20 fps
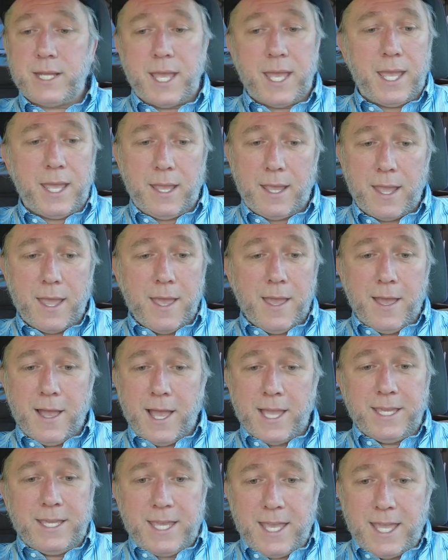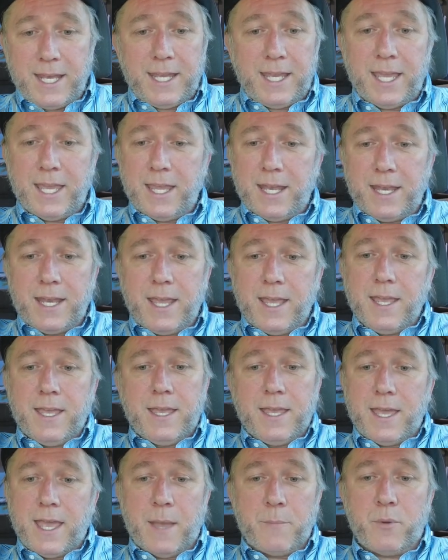day I get in,
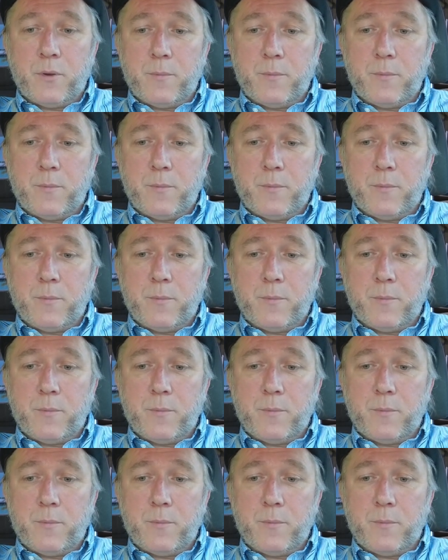I